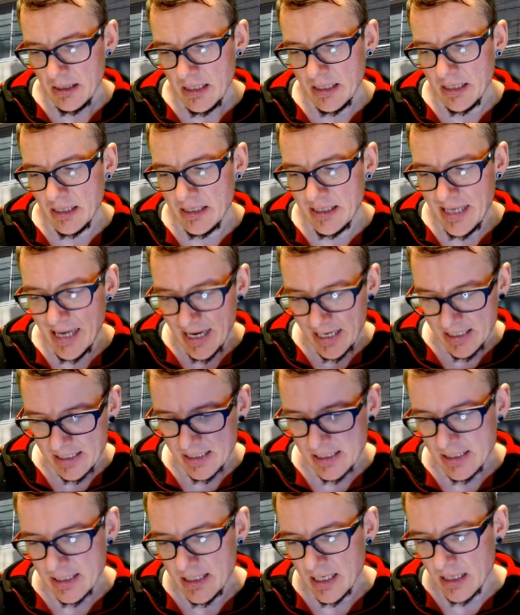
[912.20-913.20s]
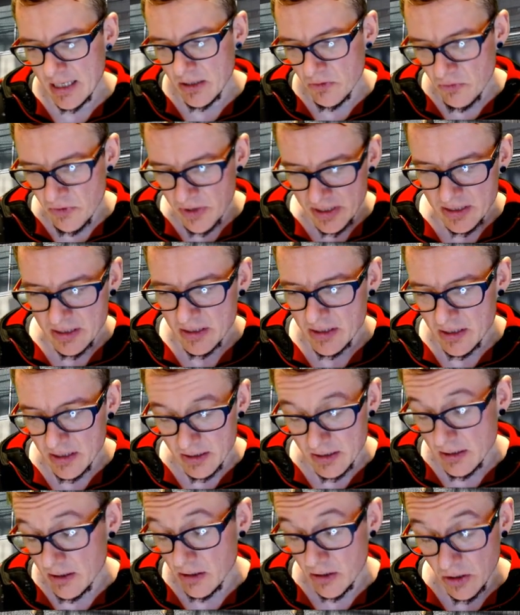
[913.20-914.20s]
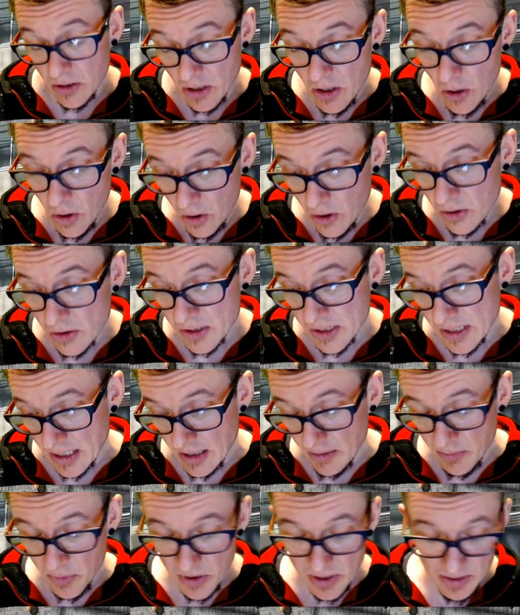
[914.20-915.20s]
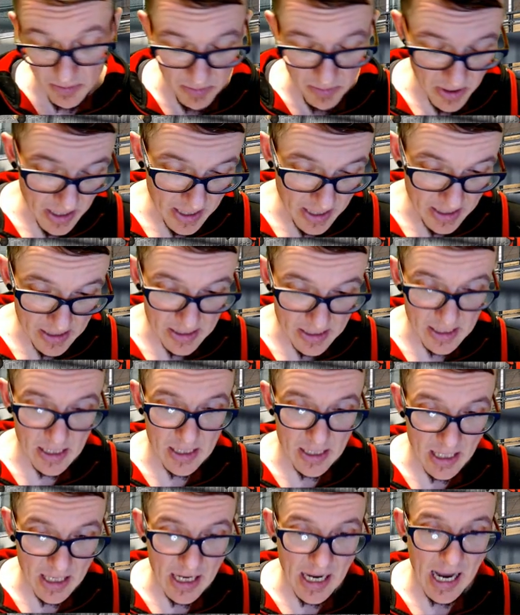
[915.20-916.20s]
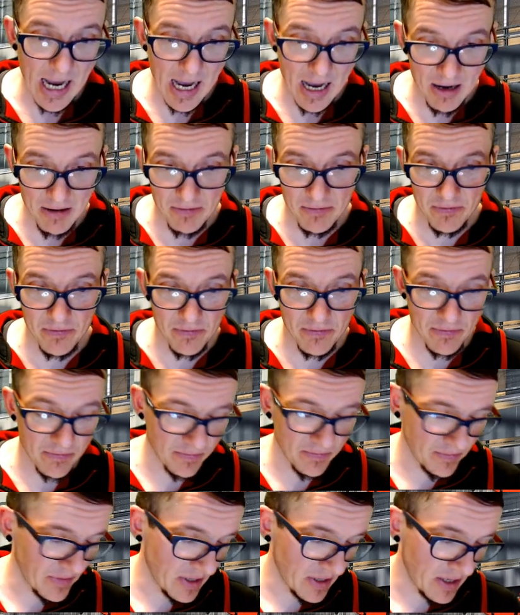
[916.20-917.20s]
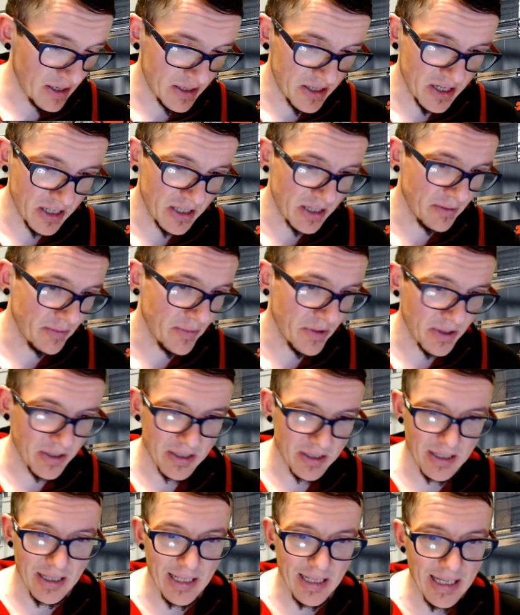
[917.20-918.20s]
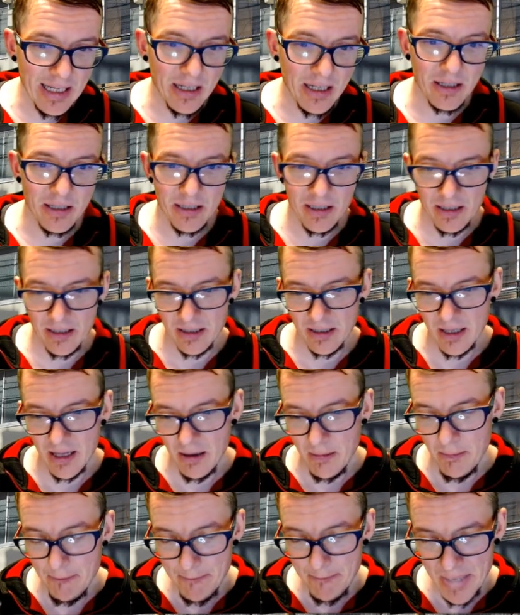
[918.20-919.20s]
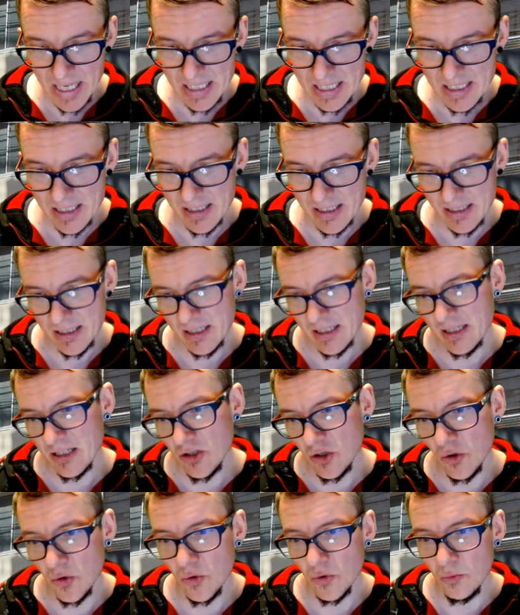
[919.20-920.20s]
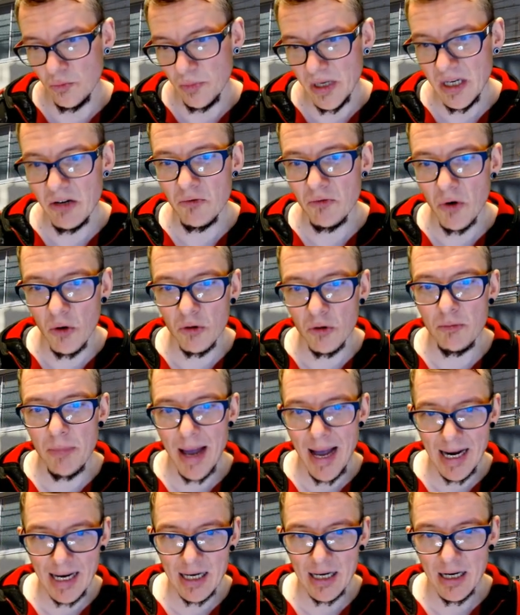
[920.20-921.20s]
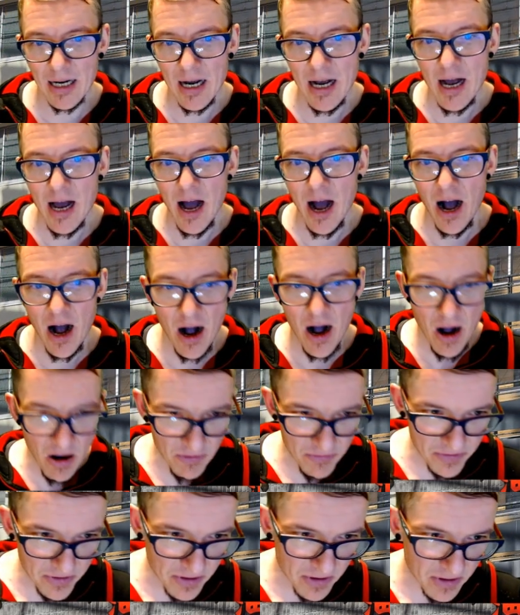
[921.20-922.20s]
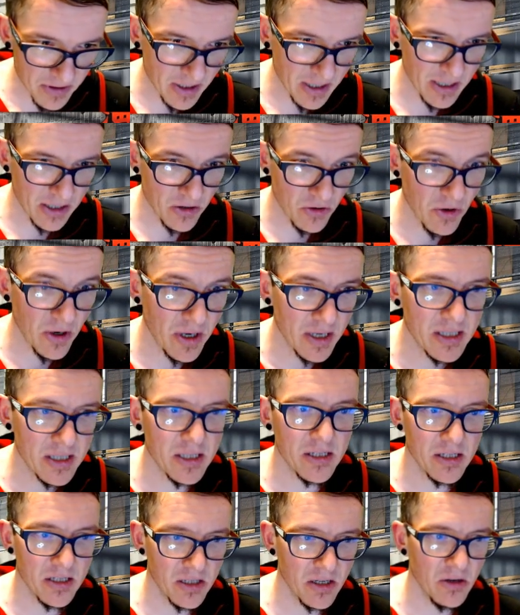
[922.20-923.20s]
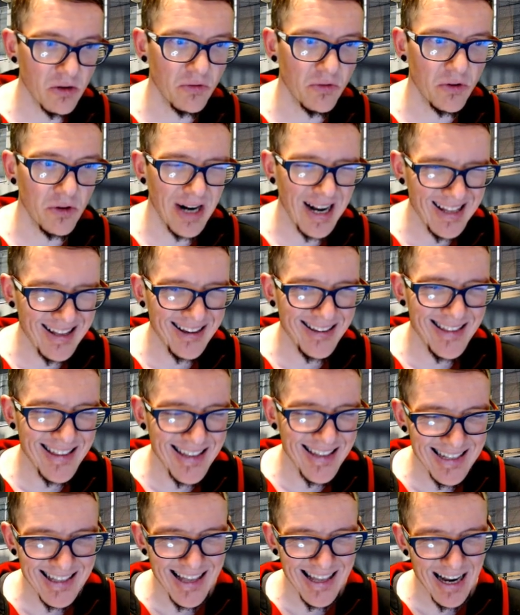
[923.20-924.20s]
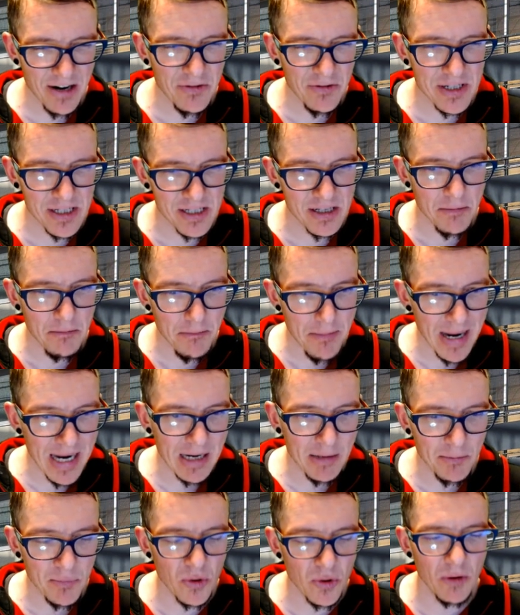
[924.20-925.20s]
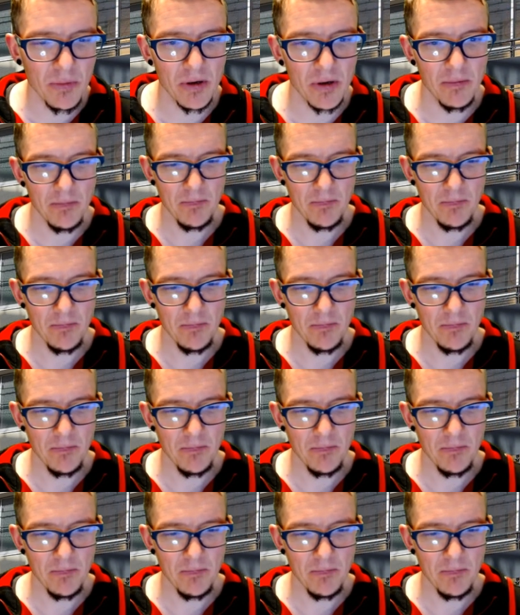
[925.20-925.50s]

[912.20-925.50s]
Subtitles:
texts that are written, the laws that are put in place, that they have legitimate legal basis to be rolled back after the crisis is over. And I think there is the main problem.